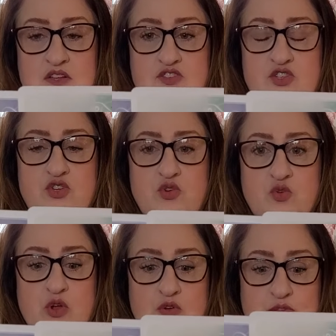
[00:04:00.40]

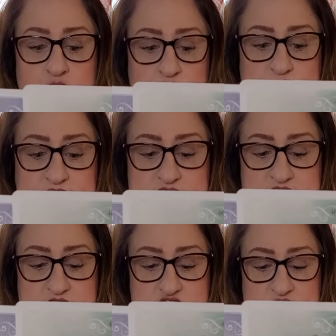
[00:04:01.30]
to go through these
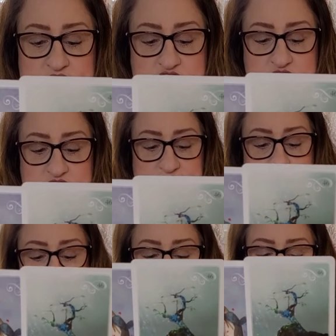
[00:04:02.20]
these changes
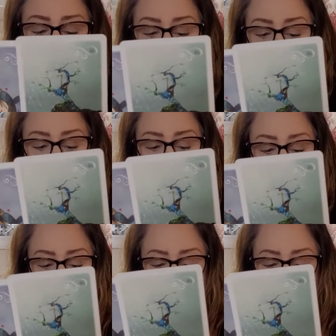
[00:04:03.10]
that you're going